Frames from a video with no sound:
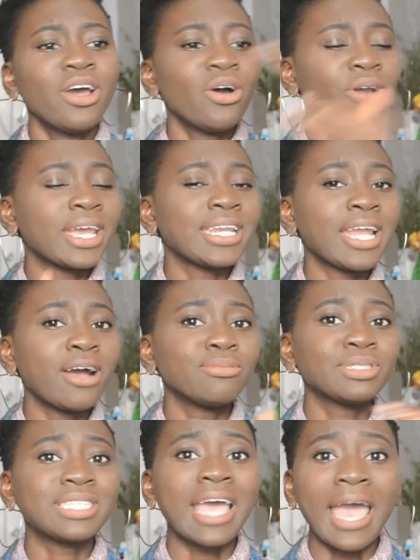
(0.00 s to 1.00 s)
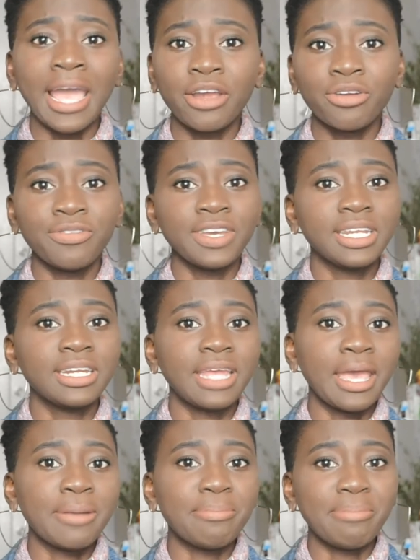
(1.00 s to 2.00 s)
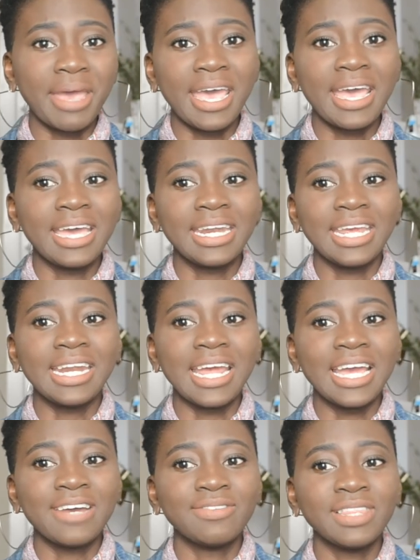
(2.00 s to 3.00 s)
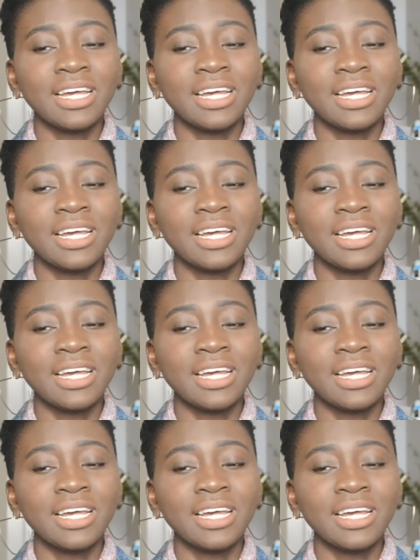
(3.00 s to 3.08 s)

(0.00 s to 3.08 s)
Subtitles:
Okay, now I'm just aggravated and mad, and I have